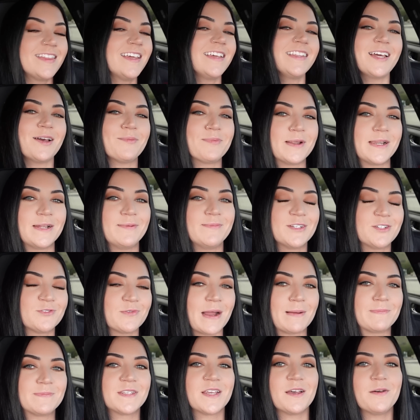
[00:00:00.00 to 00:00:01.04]
think that pretty much
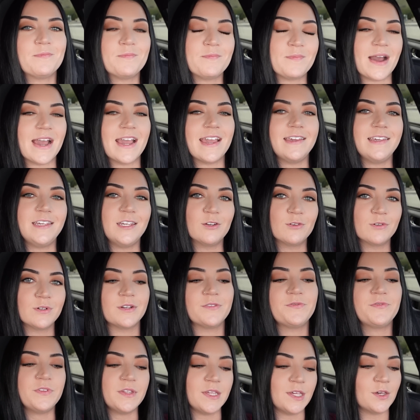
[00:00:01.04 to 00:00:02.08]
wraps up my year
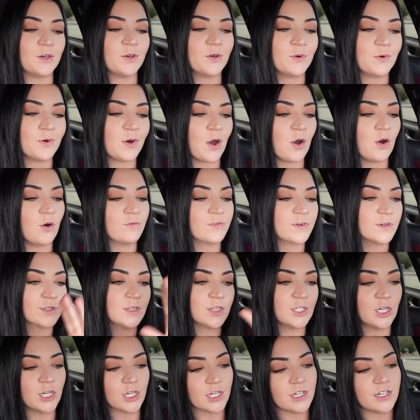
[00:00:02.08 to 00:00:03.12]
review,
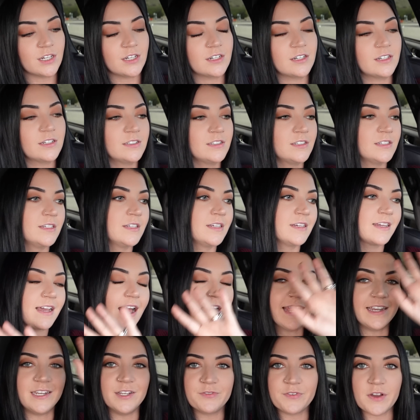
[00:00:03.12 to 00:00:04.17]
overlook,
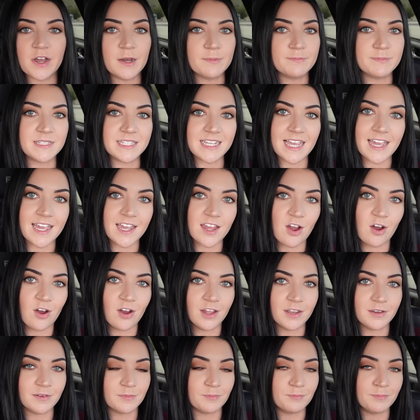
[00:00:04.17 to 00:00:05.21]
kind of update
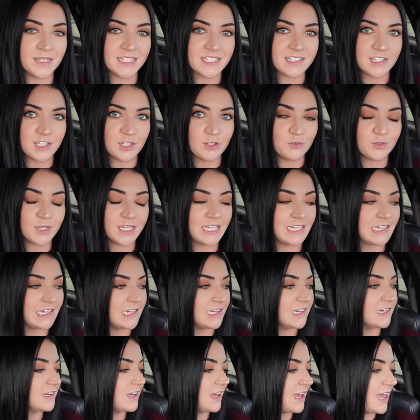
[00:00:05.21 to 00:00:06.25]
on Miss
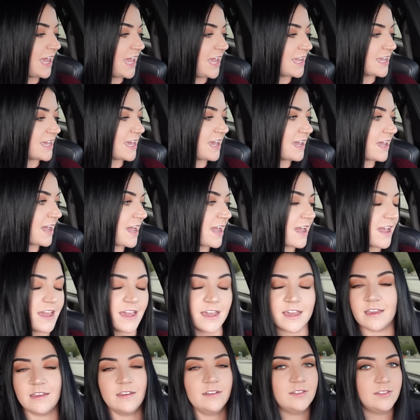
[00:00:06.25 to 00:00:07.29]
Yuki,
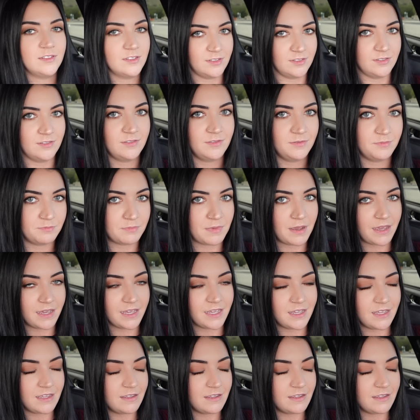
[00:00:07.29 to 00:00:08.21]
AKA my